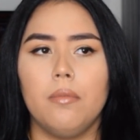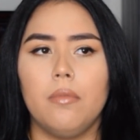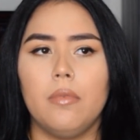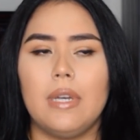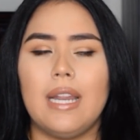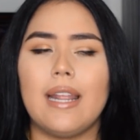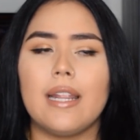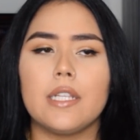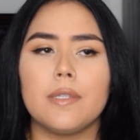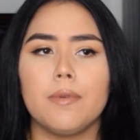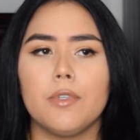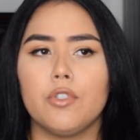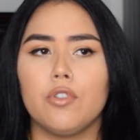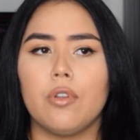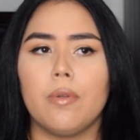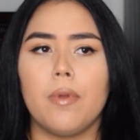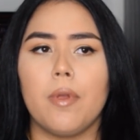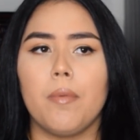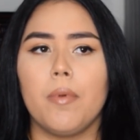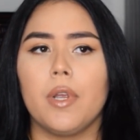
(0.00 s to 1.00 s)
not as much
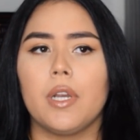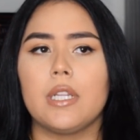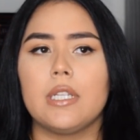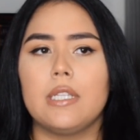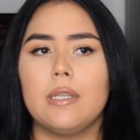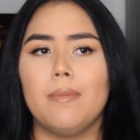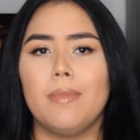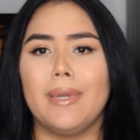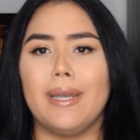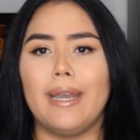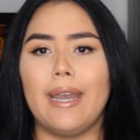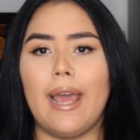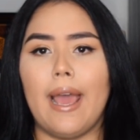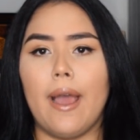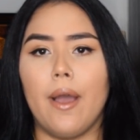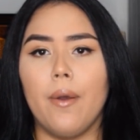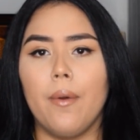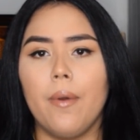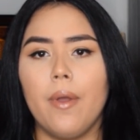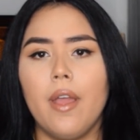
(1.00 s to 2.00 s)
throughout my pregnancy, but
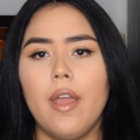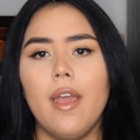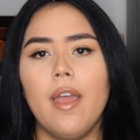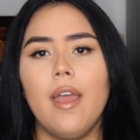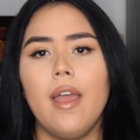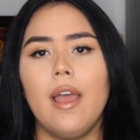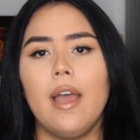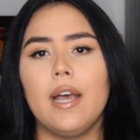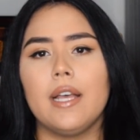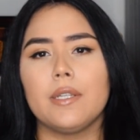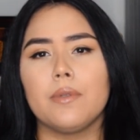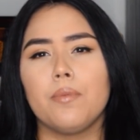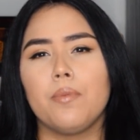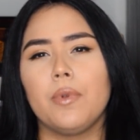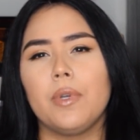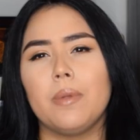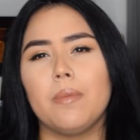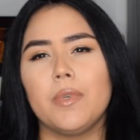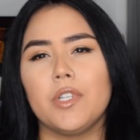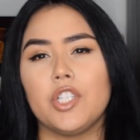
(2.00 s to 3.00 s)
now has
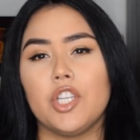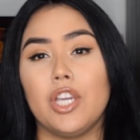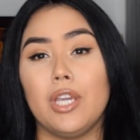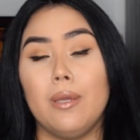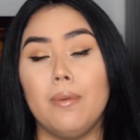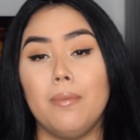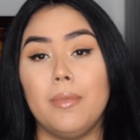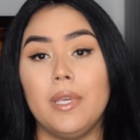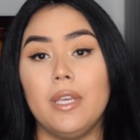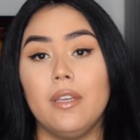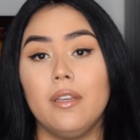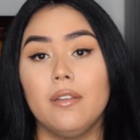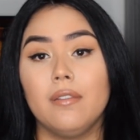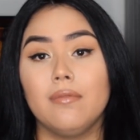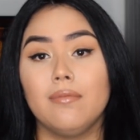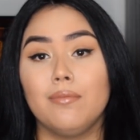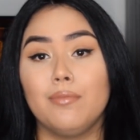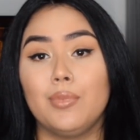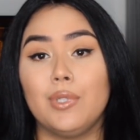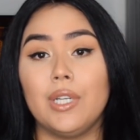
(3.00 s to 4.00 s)
pretty much hit me
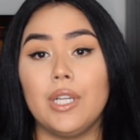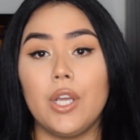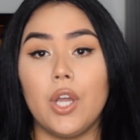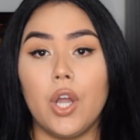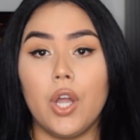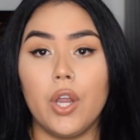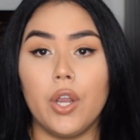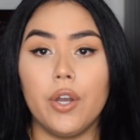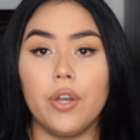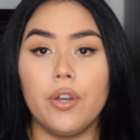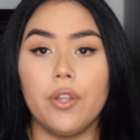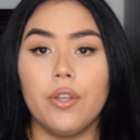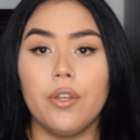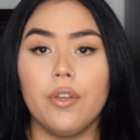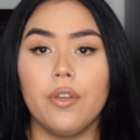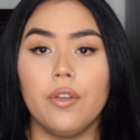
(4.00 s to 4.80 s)
pretty hard